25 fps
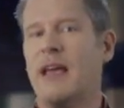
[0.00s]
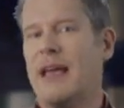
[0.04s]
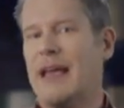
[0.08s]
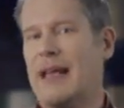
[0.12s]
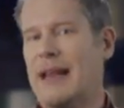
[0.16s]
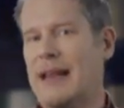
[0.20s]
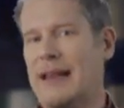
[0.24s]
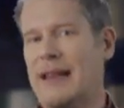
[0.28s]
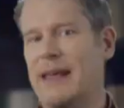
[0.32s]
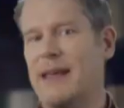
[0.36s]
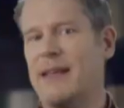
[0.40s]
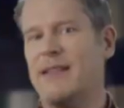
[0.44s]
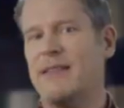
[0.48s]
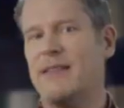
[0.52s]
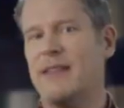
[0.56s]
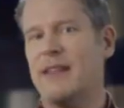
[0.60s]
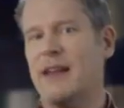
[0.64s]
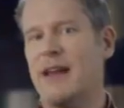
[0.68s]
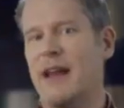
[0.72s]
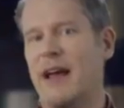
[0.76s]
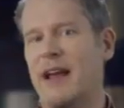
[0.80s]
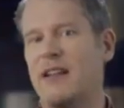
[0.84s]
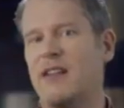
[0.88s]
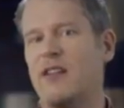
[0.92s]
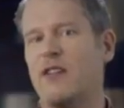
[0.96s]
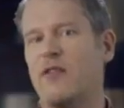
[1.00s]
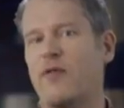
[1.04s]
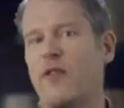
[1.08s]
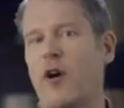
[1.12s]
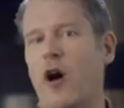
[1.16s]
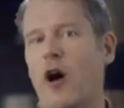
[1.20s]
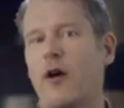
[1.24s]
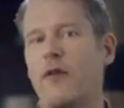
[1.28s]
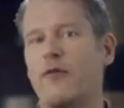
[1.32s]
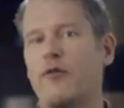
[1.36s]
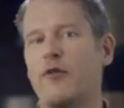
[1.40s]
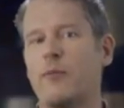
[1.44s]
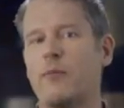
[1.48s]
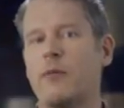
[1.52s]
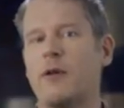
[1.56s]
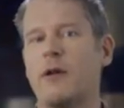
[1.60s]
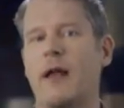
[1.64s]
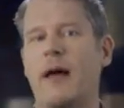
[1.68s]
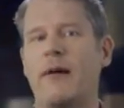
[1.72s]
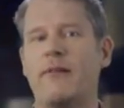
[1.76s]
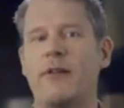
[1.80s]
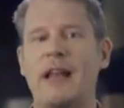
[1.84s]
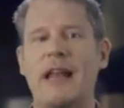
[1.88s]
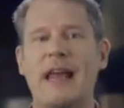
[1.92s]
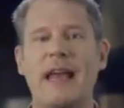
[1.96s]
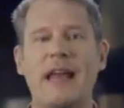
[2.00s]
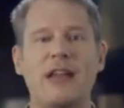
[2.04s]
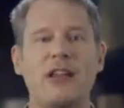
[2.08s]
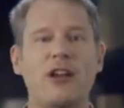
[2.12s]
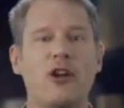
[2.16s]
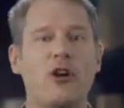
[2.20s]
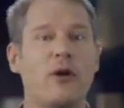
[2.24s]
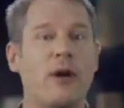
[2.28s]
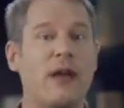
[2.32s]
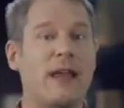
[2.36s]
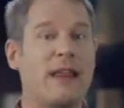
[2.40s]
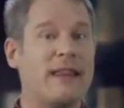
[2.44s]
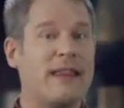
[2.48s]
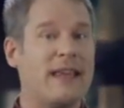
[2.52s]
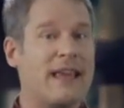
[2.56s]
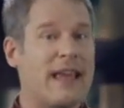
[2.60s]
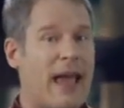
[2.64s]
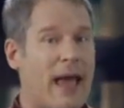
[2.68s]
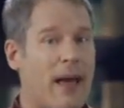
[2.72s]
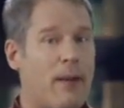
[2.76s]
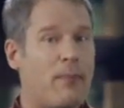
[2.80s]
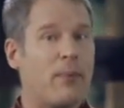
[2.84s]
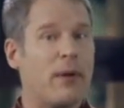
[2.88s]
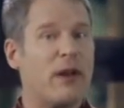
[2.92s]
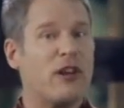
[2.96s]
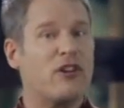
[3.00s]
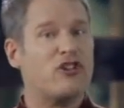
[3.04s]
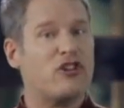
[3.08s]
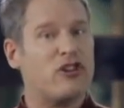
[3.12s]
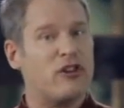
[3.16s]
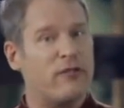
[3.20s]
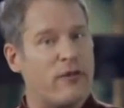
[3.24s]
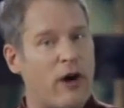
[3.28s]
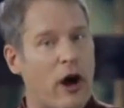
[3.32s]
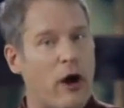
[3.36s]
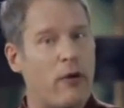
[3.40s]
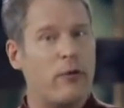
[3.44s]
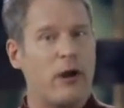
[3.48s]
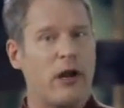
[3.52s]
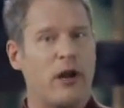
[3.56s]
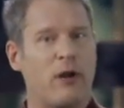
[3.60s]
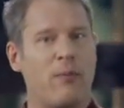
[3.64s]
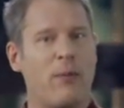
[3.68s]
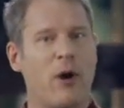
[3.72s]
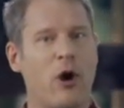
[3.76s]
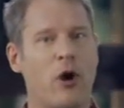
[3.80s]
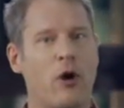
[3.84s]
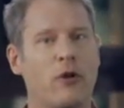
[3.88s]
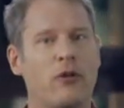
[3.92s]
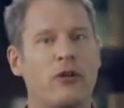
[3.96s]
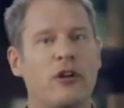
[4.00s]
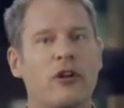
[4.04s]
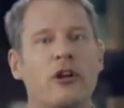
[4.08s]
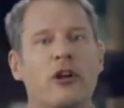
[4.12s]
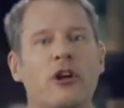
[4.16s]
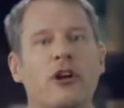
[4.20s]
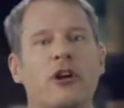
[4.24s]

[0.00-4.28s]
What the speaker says: It links the knight's fall from Clavileño in the epic chivalric mode